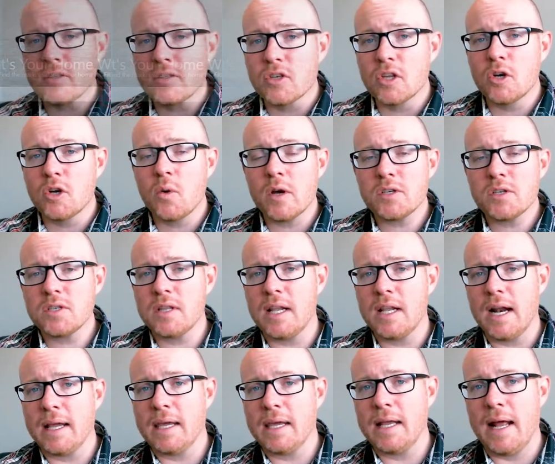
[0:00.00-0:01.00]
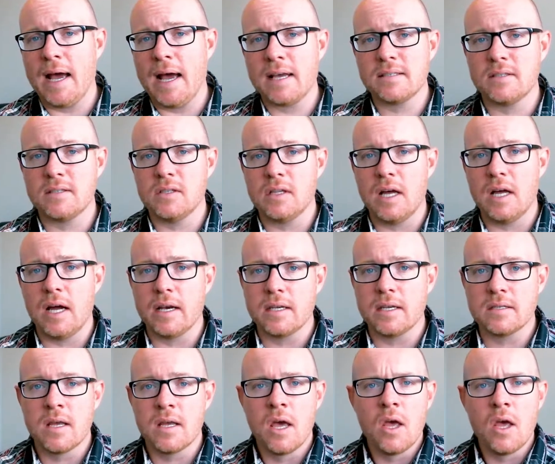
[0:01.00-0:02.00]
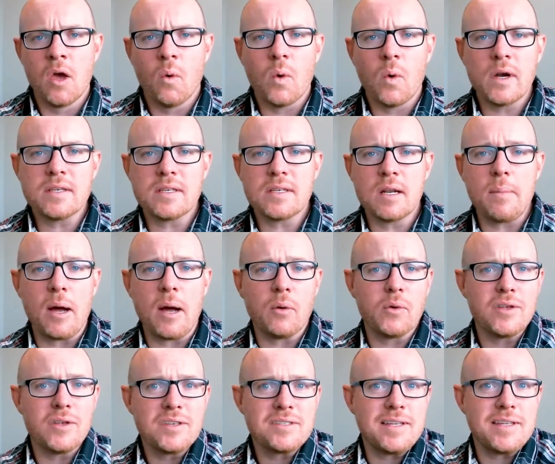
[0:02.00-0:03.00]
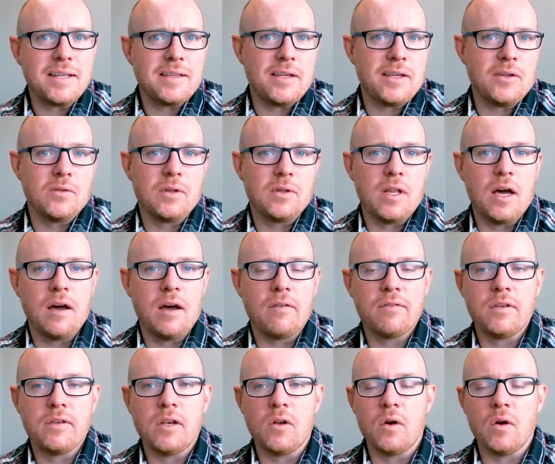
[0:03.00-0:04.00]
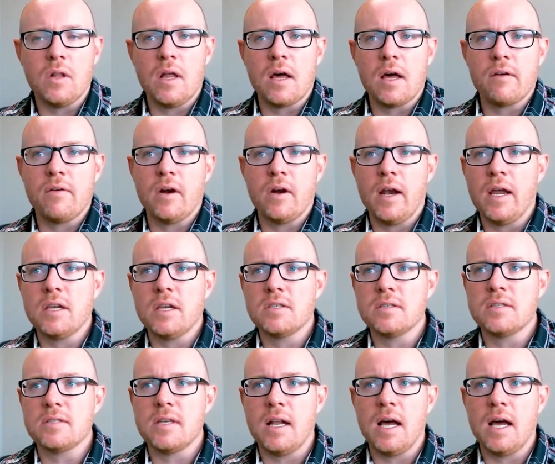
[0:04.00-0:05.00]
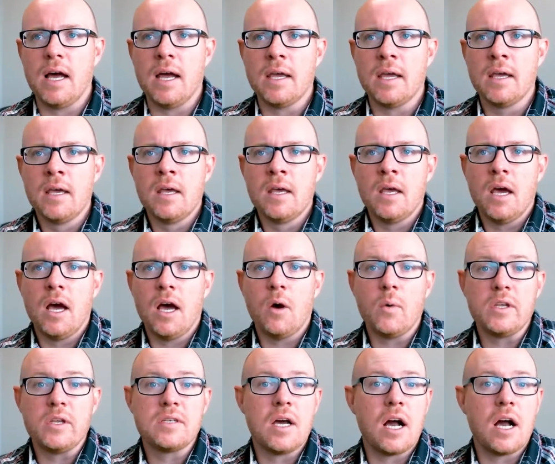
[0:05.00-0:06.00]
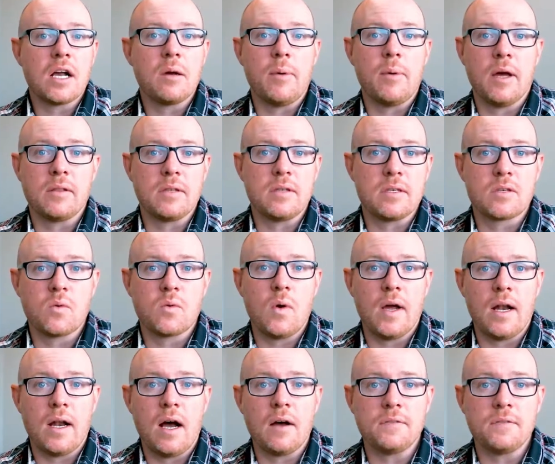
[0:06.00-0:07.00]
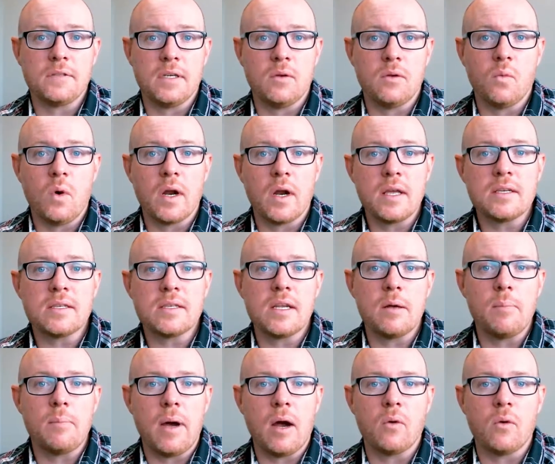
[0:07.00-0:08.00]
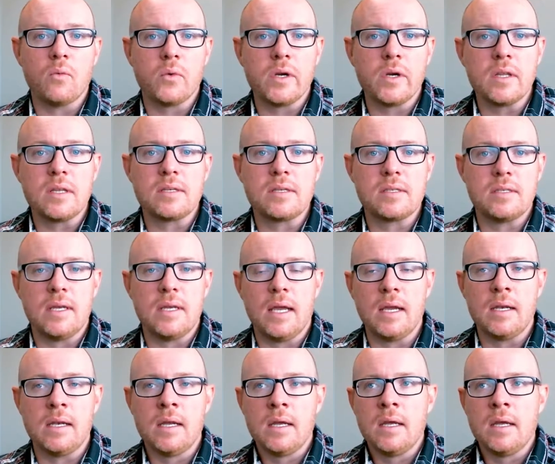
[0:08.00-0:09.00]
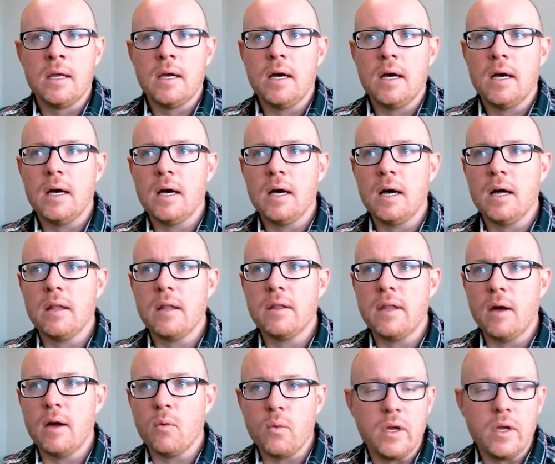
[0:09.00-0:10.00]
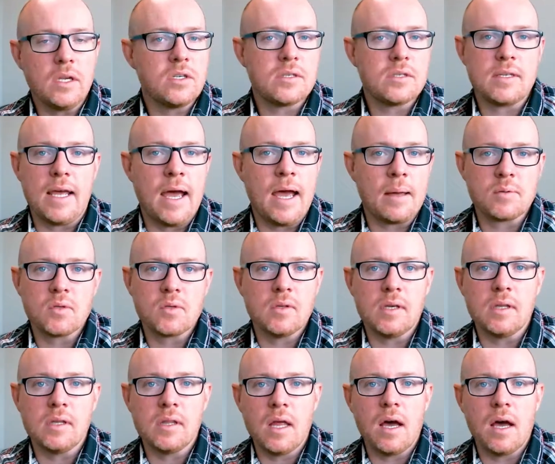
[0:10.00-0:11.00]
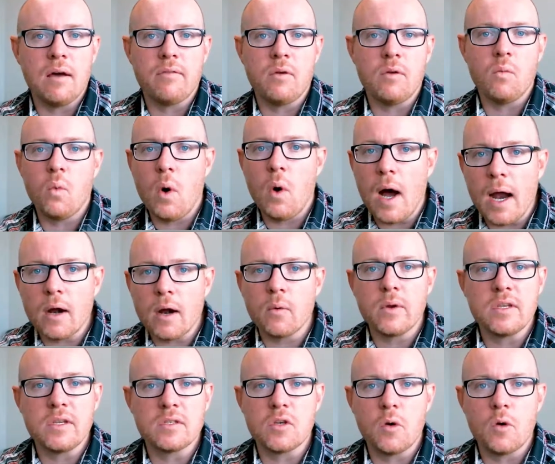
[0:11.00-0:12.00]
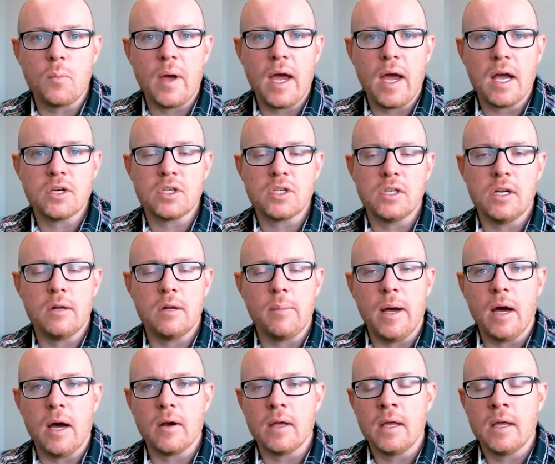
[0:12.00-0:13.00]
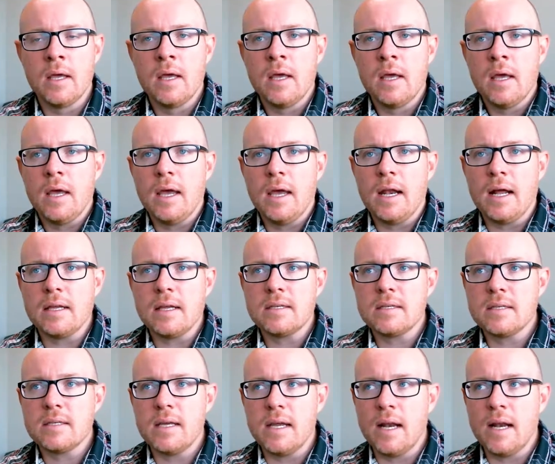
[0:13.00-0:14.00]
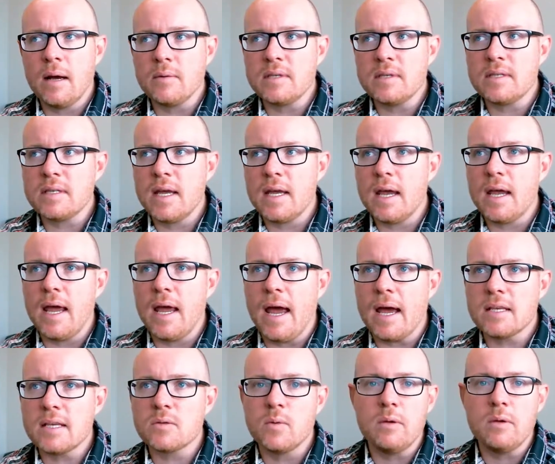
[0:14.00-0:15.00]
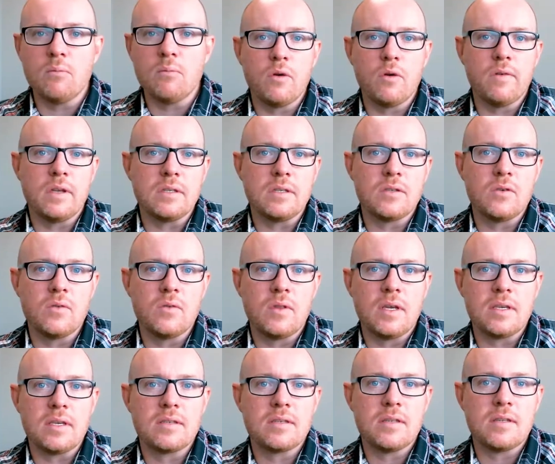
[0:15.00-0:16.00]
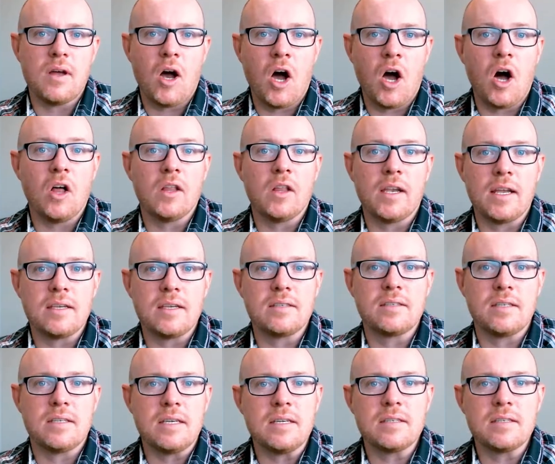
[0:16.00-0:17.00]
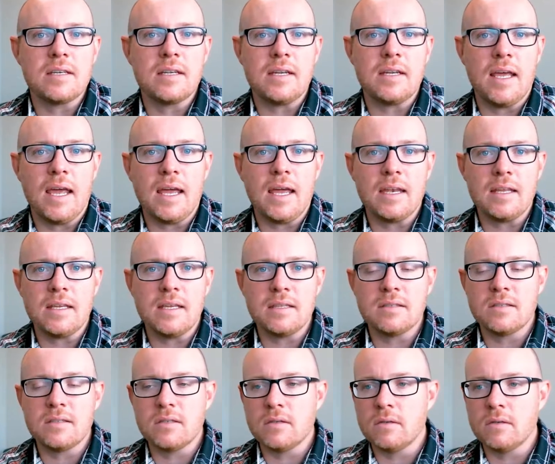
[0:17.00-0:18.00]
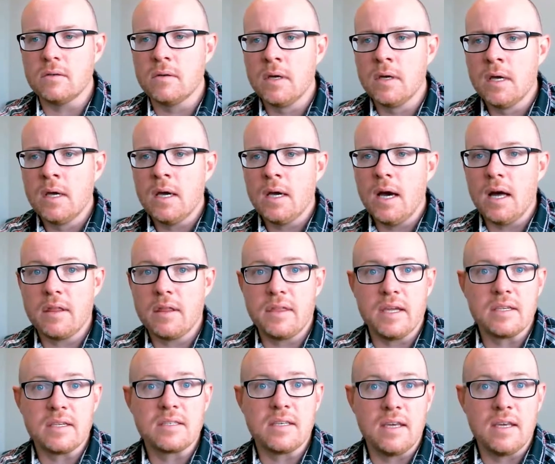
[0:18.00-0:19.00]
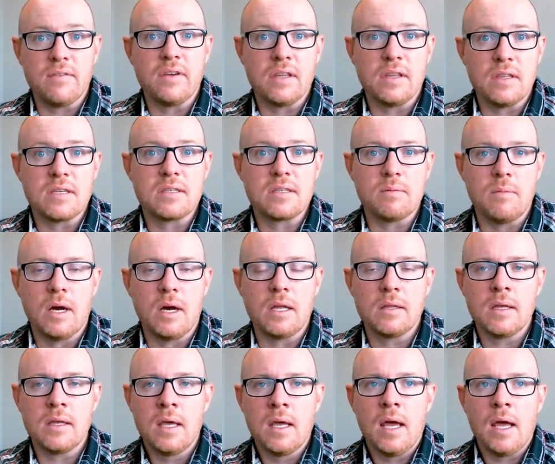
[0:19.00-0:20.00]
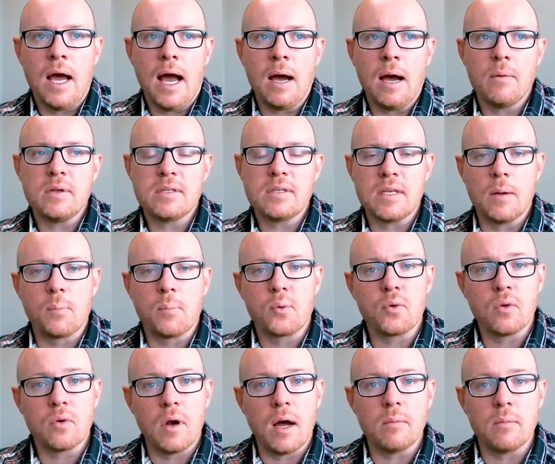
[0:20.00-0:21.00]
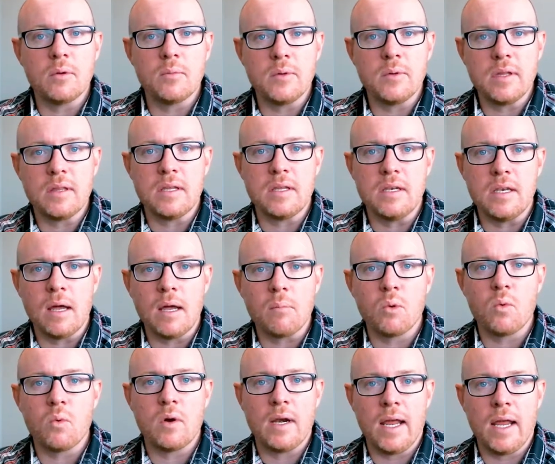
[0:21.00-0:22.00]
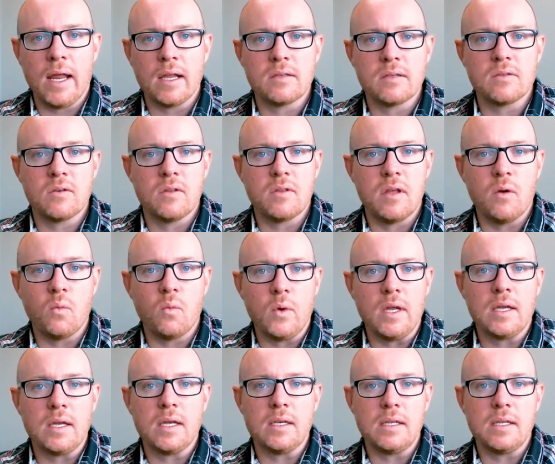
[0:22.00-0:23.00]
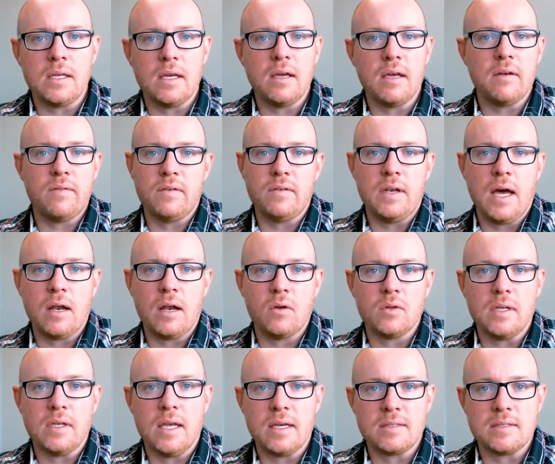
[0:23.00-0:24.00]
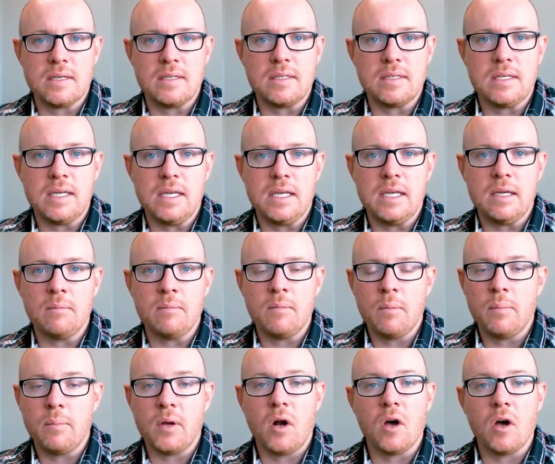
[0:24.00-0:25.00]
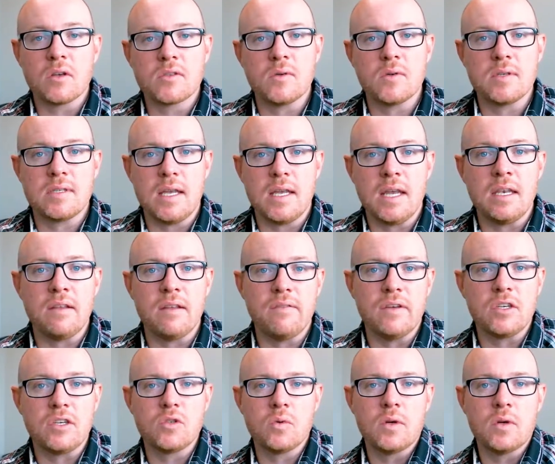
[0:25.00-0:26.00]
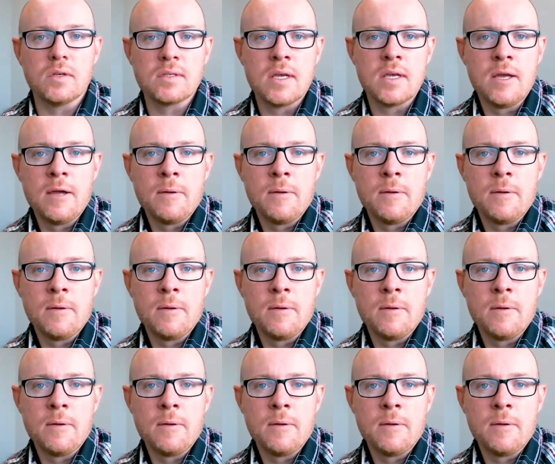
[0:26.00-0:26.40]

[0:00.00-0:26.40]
so the question that I get asked a lot is, what is it about real estate that you love? You know, a lot of our agents and I, we talk about this quite often. What is it about real estate that we just absolutely love, and why are we so passionate about it? And I would say, as we into this holiday season and into Thanksgiving this month, I would say probably the number one answer that we can give, not only as a team, but also as individuals,